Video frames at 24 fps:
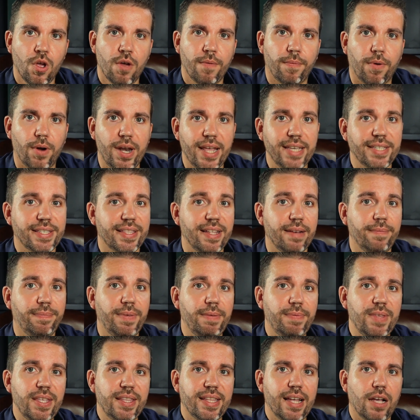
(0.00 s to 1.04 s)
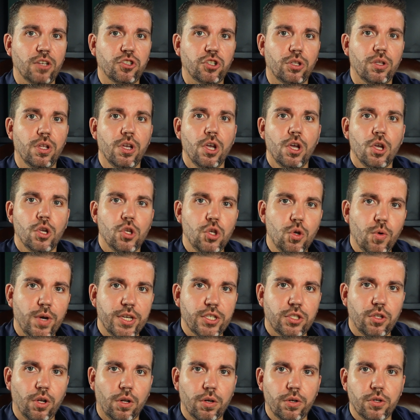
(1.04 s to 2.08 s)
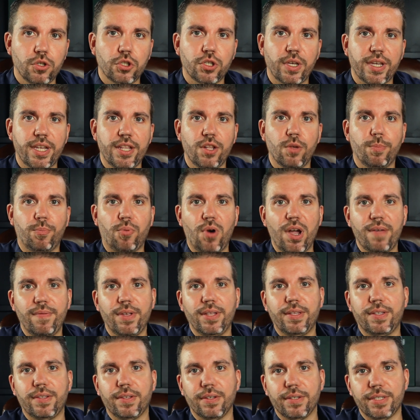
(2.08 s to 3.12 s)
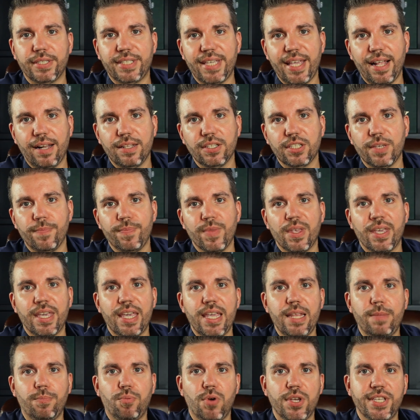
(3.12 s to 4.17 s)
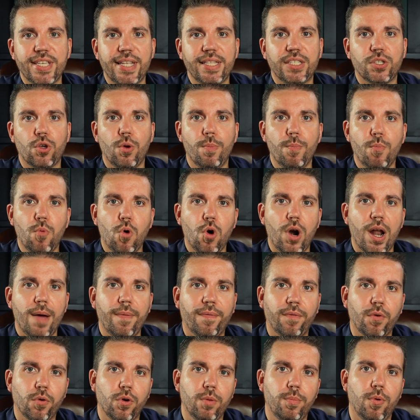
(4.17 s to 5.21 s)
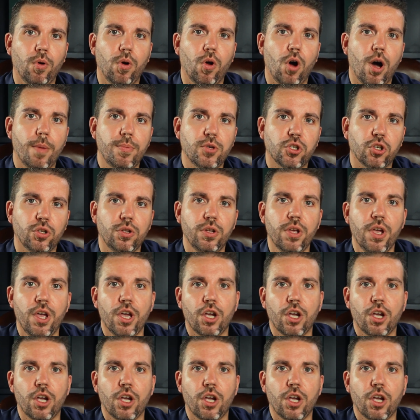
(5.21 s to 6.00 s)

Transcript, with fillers: For less than $50,000 in the private sales, it presents a more affordable option